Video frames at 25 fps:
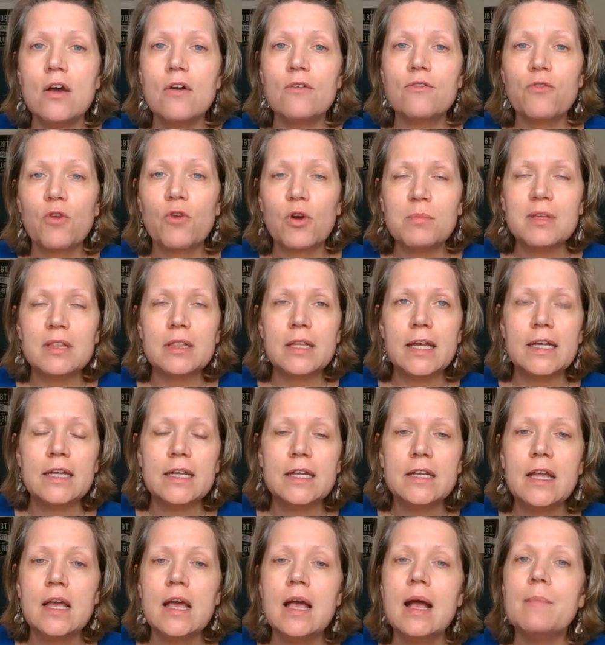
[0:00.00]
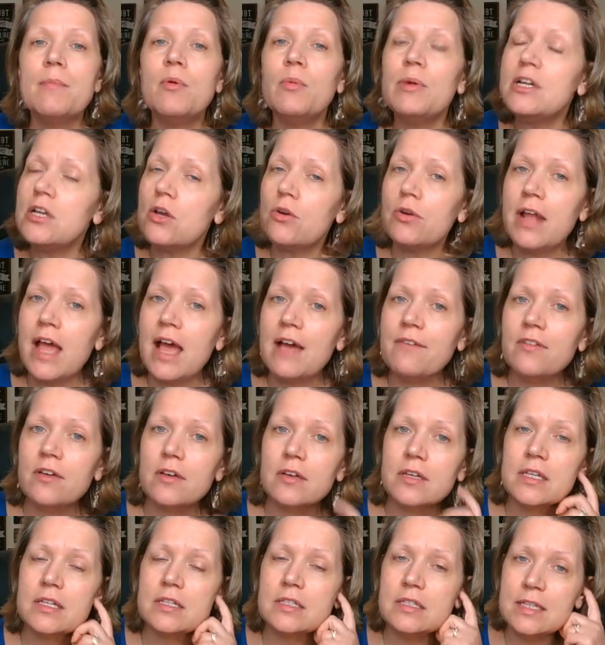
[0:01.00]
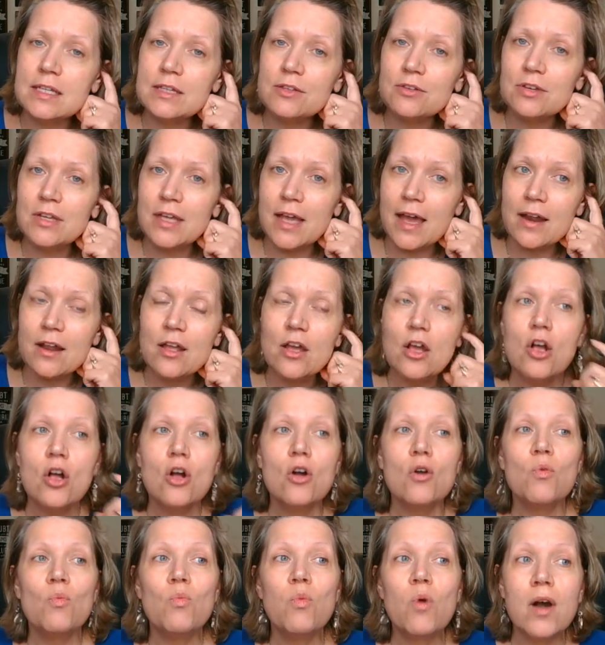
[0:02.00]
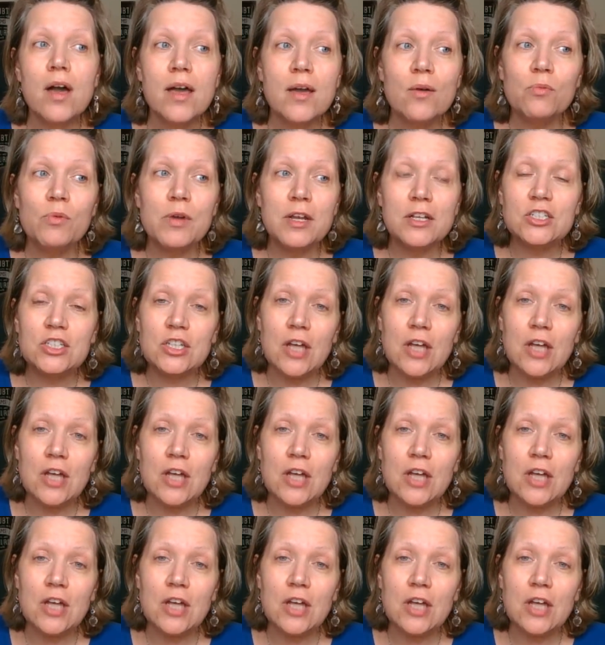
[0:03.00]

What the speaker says: formulated, but we don't have a concealer yet. Which